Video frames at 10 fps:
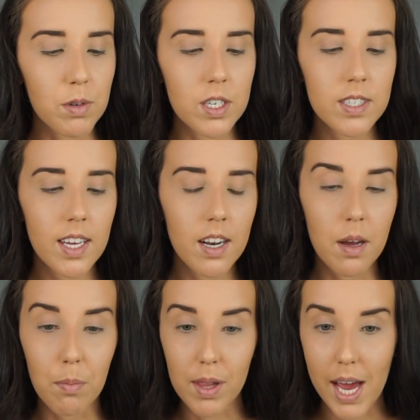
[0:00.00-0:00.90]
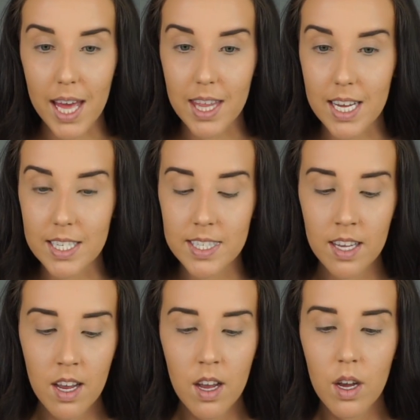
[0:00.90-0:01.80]
we're just going to apply this
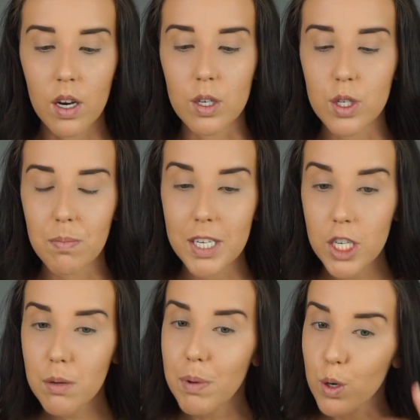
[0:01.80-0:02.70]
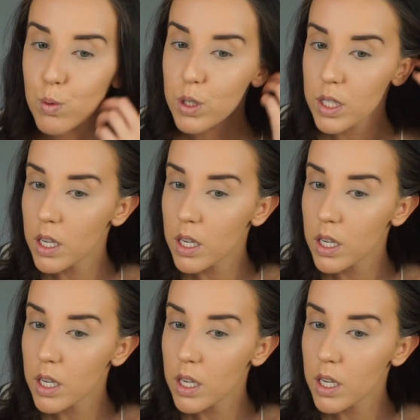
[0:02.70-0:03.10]
onto my cheekbones.